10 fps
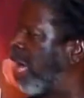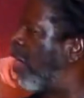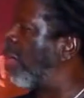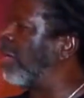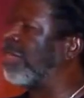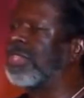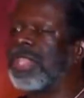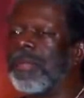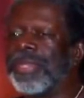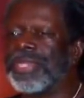Gary looks at
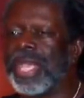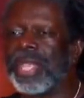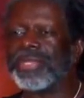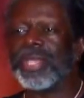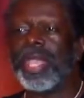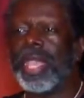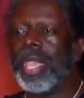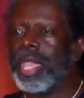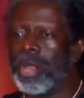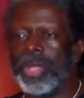them and says,
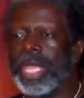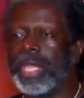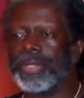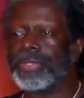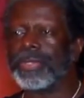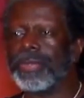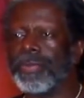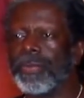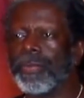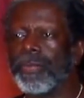here he is.
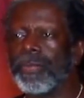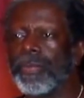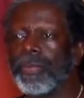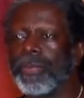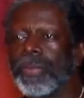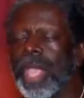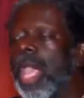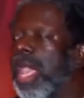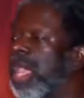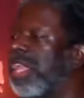
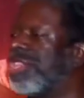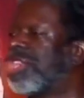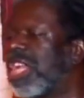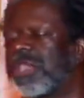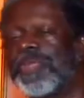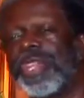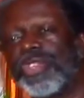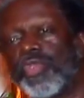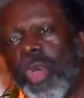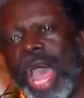He'd just been
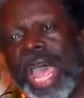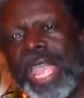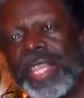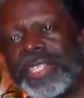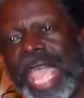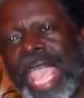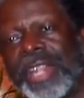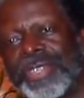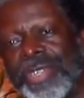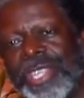trying to
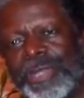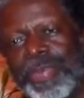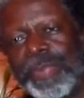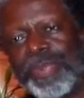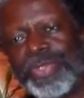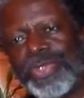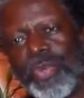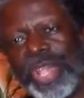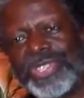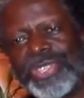answer these people's
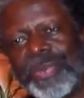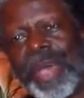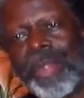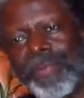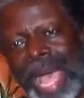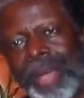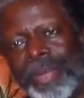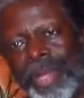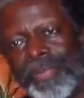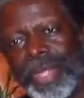questions about
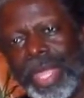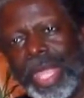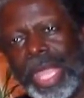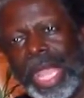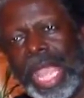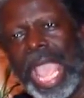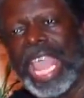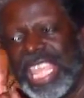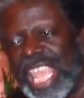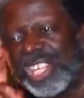Baba.
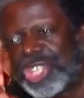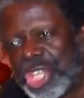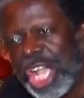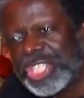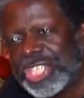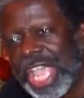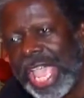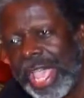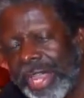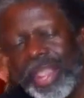And he had just
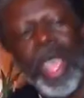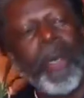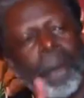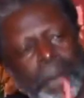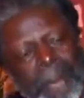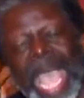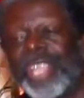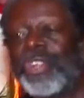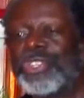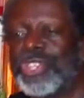said,
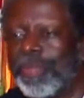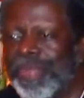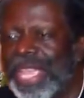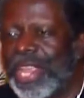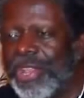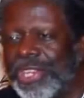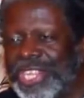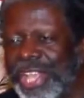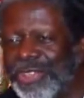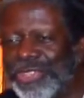Michael should be here to
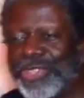tell you